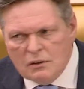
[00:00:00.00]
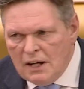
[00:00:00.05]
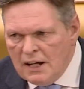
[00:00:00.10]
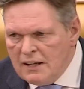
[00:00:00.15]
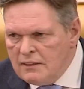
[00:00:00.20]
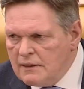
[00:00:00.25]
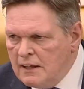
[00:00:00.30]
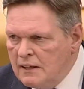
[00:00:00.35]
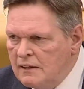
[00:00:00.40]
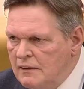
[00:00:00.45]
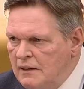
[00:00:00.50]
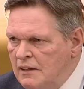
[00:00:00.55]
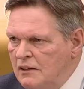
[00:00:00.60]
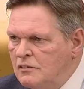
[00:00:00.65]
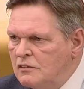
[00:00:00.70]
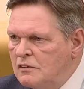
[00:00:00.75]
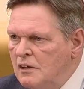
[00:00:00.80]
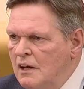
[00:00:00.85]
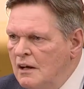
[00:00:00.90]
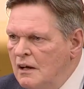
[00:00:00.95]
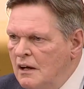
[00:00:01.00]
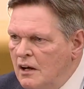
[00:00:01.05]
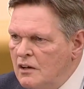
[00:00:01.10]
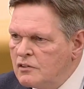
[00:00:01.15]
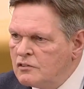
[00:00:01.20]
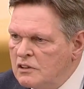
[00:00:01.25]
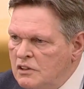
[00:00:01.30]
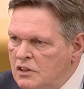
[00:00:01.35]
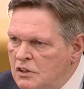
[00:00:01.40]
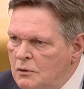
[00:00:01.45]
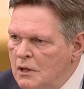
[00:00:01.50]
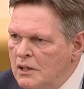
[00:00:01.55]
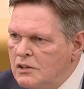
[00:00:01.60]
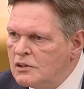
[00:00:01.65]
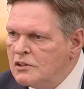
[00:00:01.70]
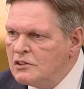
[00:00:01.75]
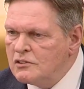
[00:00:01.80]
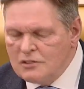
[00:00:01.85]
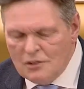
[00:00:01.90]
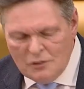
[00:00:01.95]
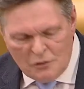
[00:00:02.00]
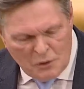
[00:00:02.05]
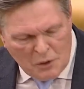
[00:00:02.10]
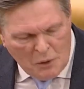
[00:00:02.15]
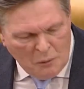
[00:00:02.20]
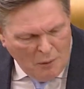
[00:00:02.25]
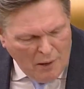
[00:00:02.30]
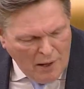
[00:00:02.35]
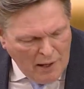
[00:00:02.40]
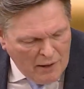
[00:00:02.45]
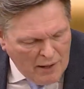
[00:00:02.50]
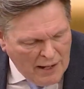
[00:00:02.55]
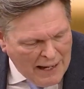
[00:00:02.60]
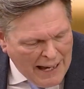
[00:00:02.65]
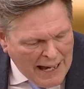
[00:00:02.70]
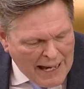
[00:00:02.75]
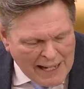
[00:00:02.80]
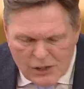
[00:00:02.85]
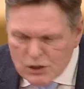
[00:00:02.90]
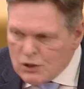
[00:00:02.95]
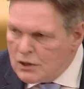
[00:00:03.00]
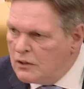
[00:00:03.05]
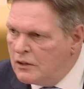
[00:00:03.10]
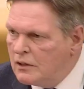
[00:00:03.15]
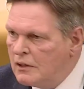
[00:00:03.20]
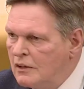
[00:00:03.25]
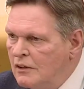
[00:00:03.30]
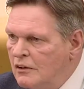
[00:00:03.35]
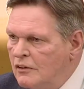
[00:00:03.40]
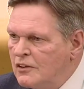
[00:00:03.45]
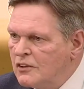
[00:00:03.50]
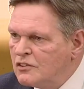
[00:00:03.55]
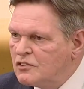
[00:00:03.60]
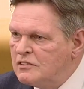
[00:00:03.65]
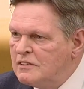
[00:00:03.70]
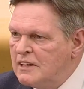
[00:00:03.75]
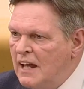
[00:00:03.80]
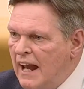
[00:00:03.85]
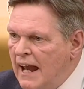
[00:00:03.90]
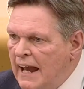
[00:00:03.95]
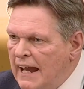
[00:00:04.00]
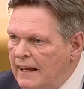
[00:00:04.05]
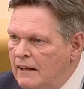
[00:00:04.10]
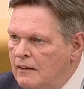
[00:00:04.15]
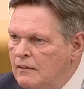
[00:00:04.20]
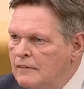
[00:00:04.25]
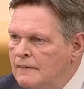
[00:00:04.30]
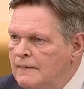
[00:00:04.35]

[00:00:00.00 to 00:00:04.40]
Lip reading: I think these are situations that require action this day.